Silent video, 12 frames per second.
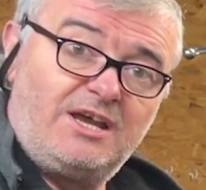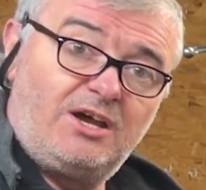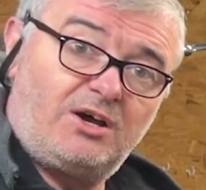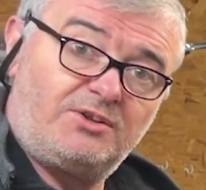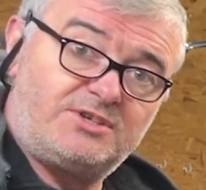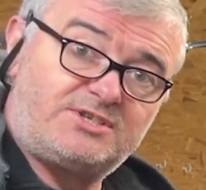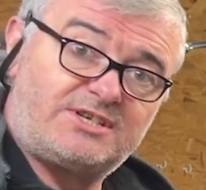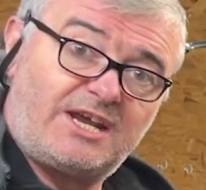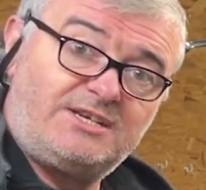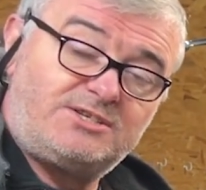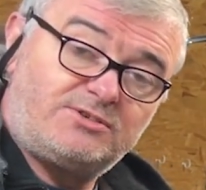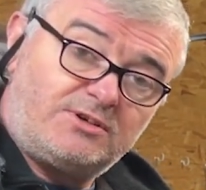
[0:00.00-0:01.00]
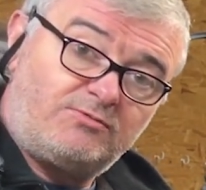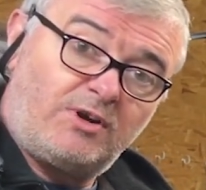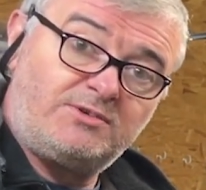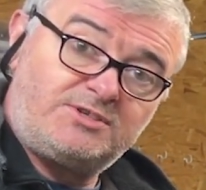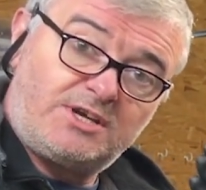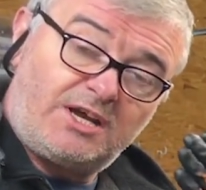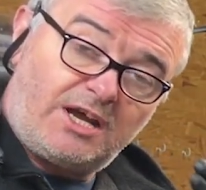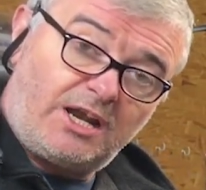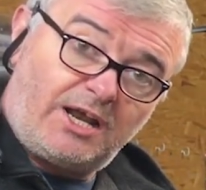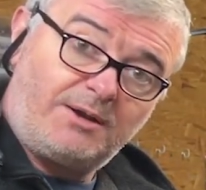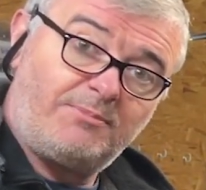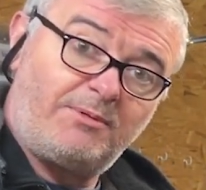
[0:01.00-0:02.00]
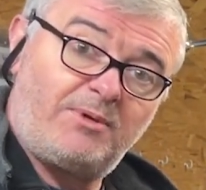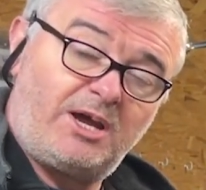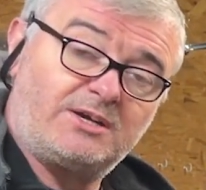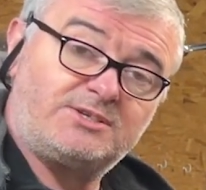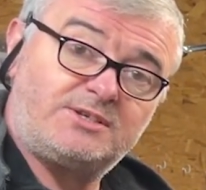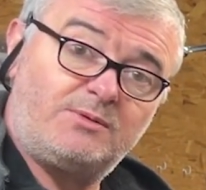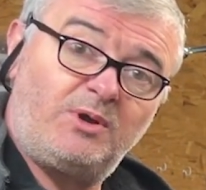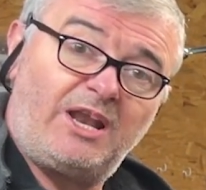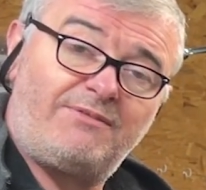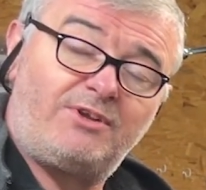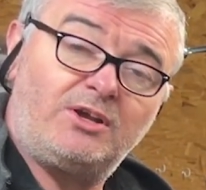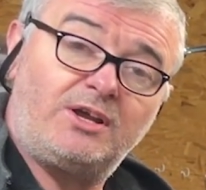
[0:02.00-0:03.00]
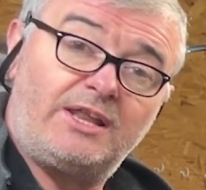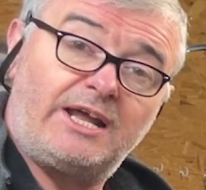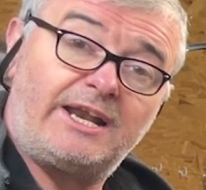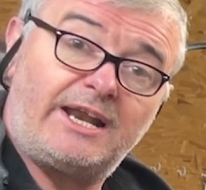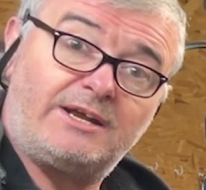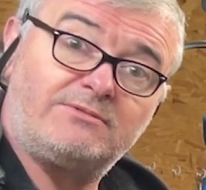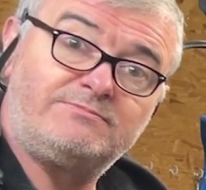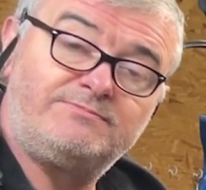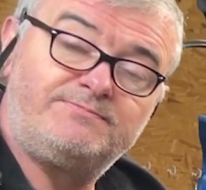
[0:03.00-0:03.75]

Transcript: on the stator and rotor alignment marks, and we'll have a look at that now.